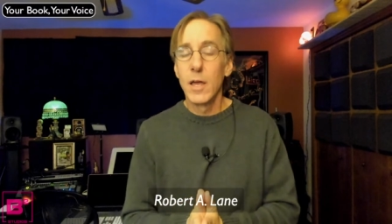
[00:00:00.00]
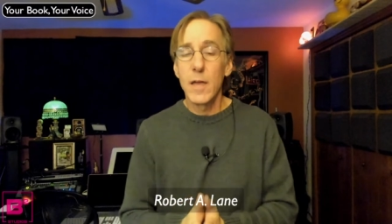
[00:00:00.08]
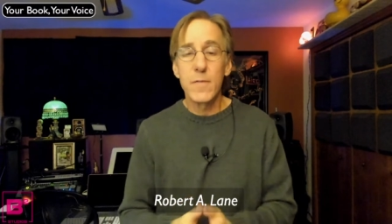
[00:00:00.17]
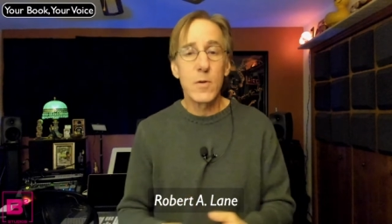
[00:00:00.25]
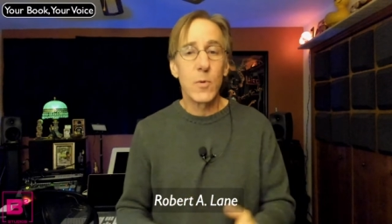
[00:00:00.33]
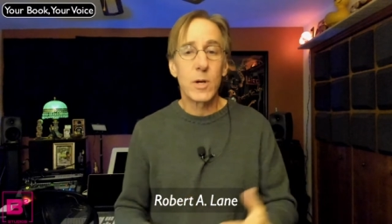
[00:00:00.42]

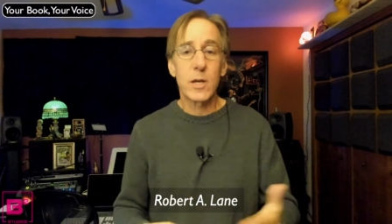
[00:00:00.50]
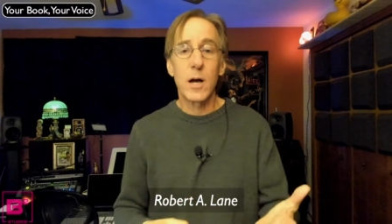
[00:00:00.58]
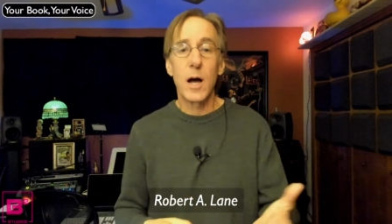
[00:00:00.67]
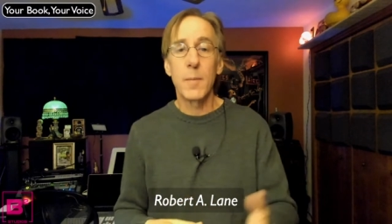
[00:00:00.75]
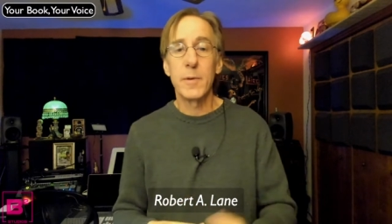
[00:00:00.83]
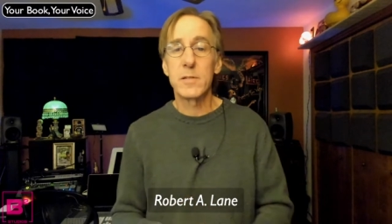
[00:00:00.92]
If you want to
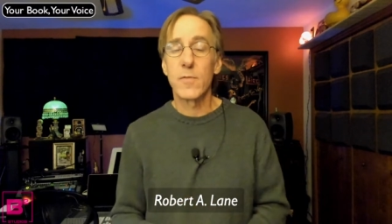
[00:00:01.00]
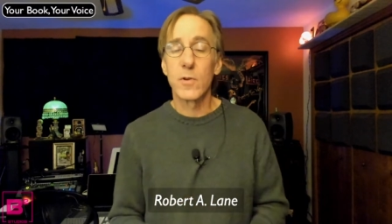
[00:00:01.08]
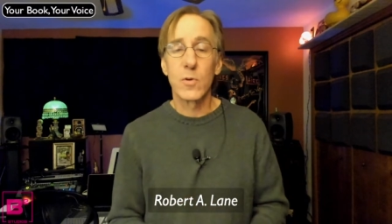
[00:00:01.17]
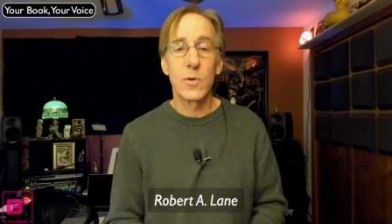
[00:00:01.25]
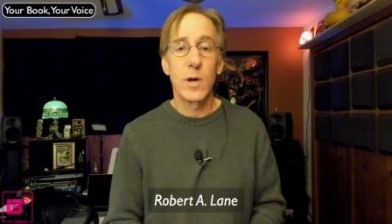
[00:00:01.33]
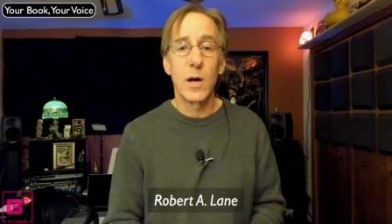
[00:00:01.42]
comment, if
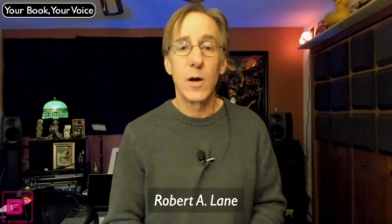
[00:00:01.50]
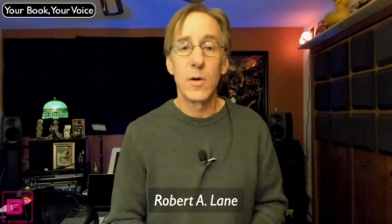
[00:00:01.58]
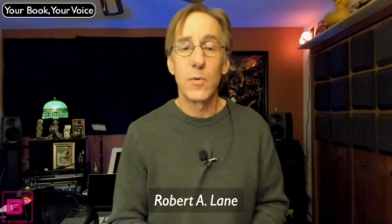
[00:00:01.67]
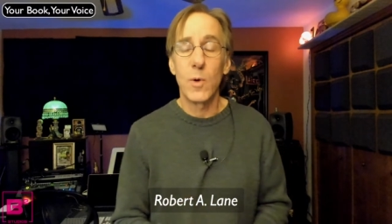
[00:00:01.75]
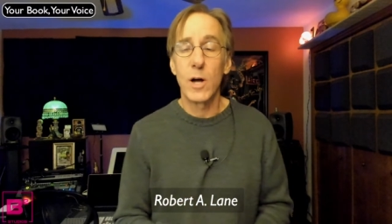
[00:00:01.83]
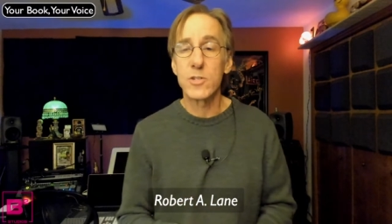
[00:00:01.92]
you're uh,
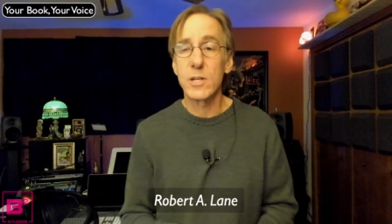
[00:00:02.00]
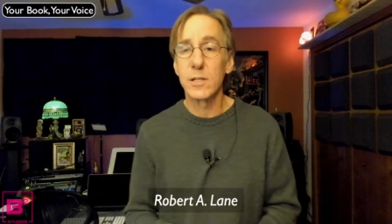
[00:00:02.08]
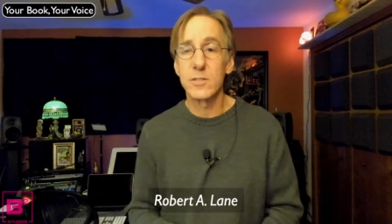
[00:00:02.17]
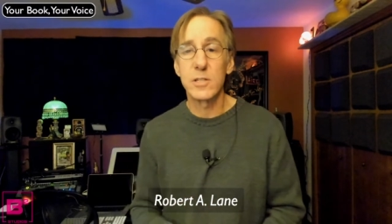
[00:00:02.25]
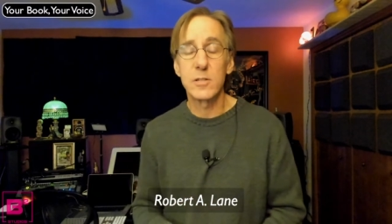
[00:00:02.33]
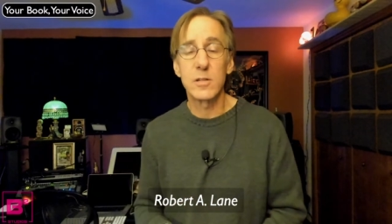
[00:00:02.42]
watching and
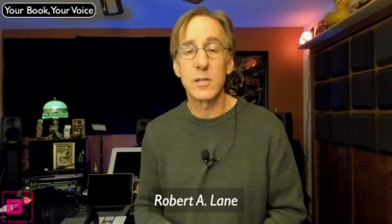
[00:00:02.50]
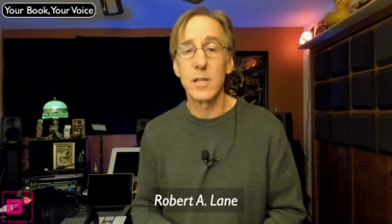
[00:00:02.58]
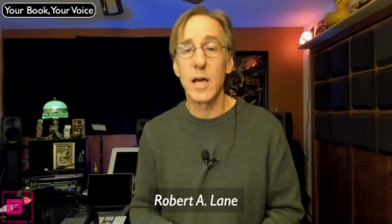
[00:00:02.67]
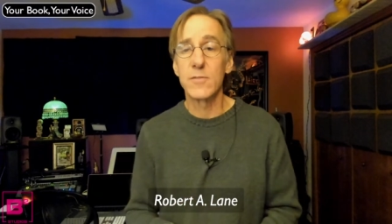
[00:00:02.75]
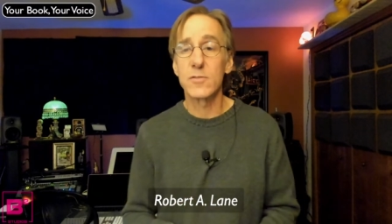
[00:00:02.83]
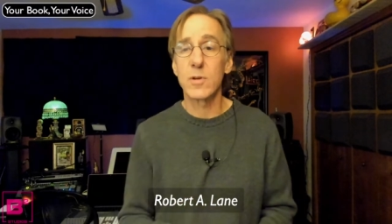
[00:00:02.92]
listening to the
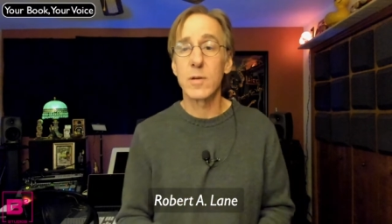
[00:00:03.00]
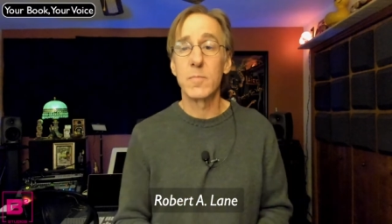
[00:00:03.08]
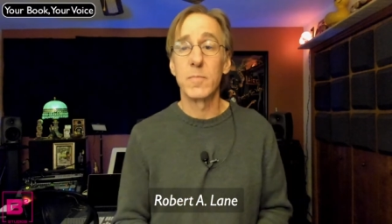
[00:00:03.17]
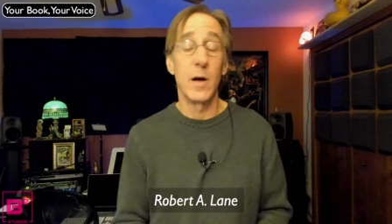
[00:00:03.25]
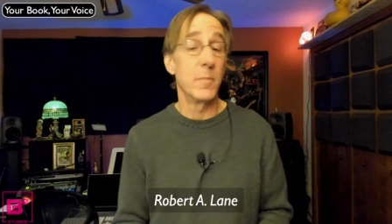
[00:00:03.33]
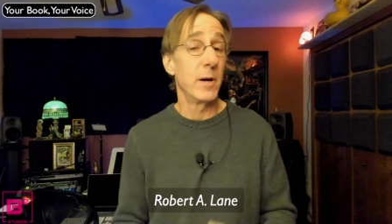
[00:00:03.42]
live
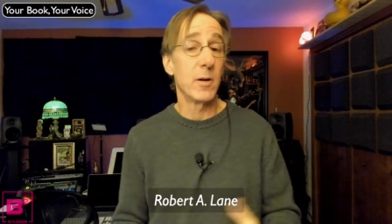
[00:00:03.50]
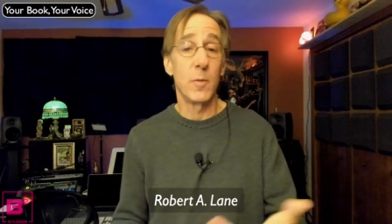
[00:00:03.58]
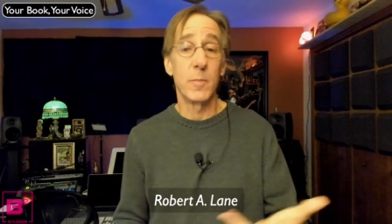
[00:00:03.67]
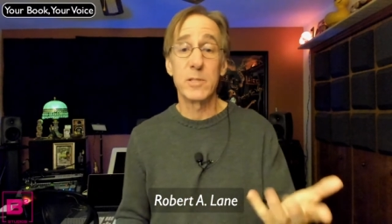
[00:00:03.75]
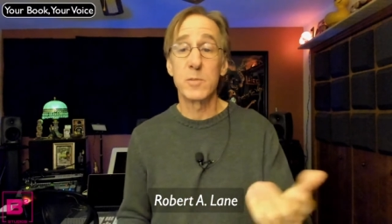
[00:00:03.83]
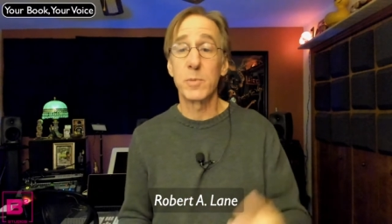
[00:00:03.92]
stream, uh, by all
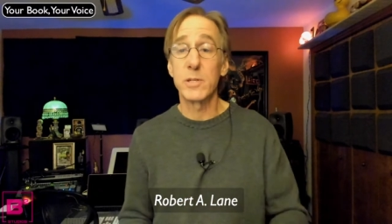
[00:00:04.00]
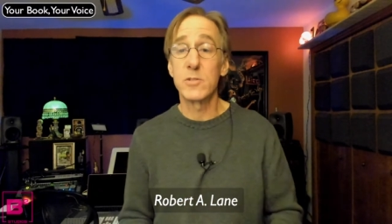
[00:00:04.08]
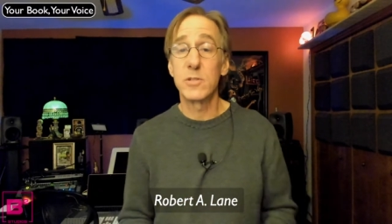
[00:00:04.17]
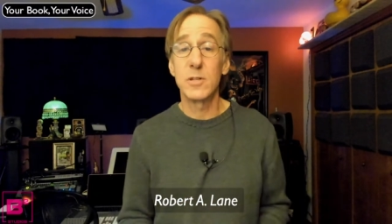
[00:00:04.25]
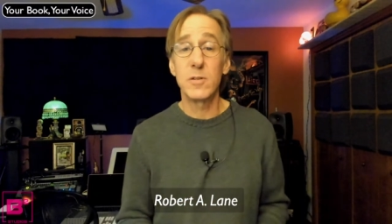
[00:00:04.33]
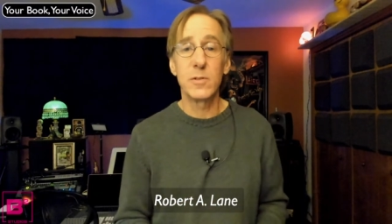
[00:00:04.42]
means, please
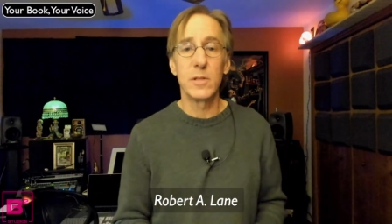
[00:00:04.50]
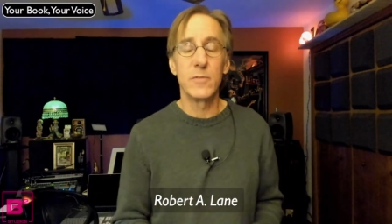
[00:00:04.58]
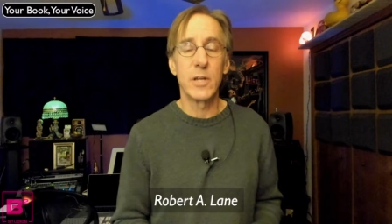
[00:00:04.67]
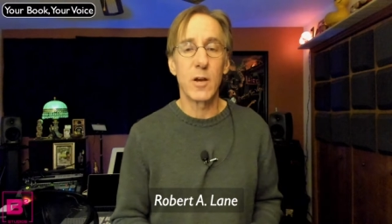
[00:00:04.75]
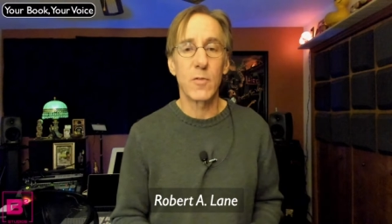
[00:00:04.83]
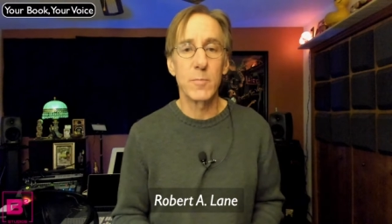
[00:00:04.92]
do. I'd love
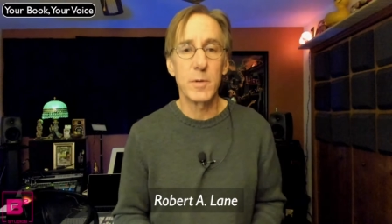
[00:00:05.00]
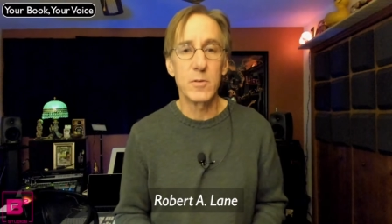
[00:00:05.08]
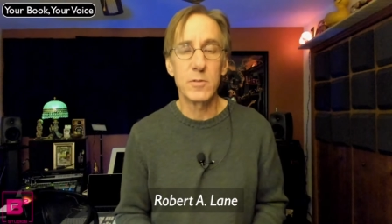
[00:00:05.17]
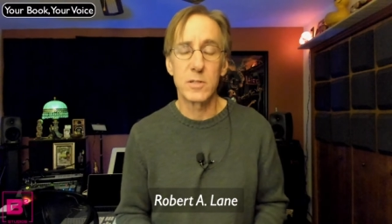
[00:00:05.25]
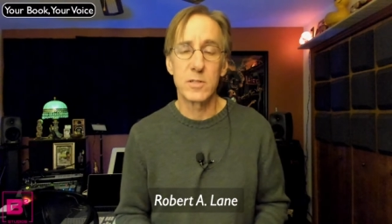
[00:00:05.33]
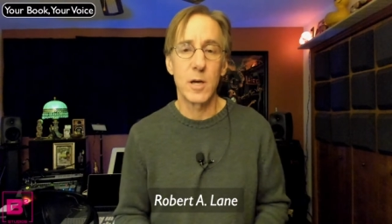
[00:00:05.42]
to hear from you.
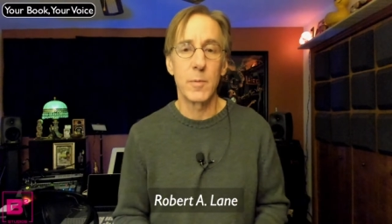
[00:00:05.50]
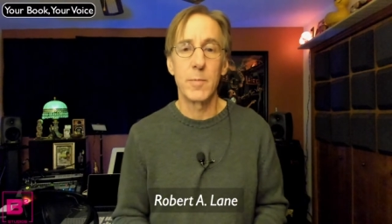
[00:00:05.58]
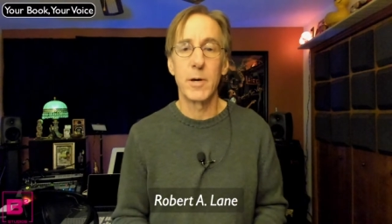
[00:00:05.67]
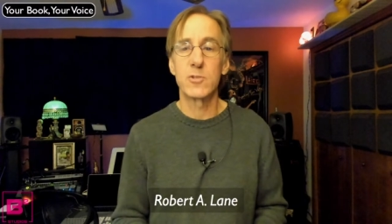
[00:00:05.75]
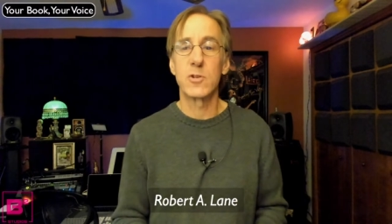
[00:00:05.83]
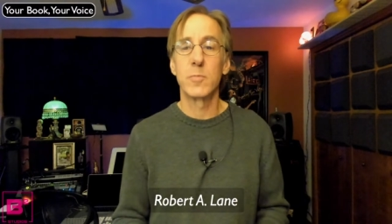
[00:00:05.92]
you tell me
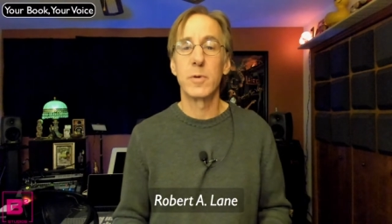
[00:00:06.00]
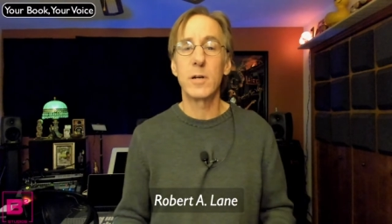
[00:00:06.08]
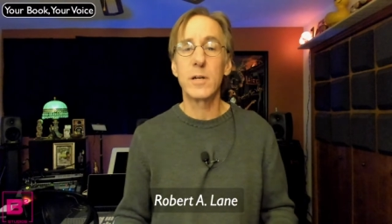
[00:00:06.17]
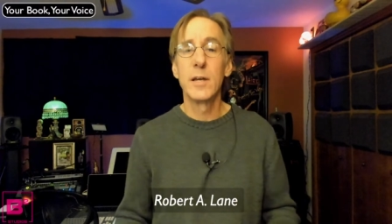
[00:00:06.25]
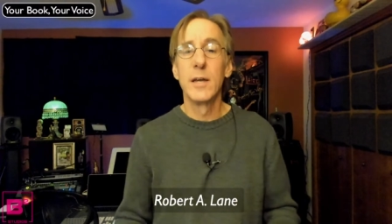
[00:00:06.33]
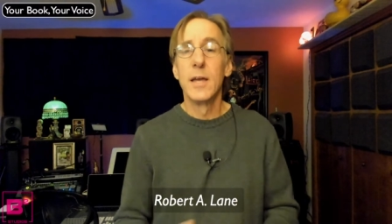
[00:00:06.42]
about your book.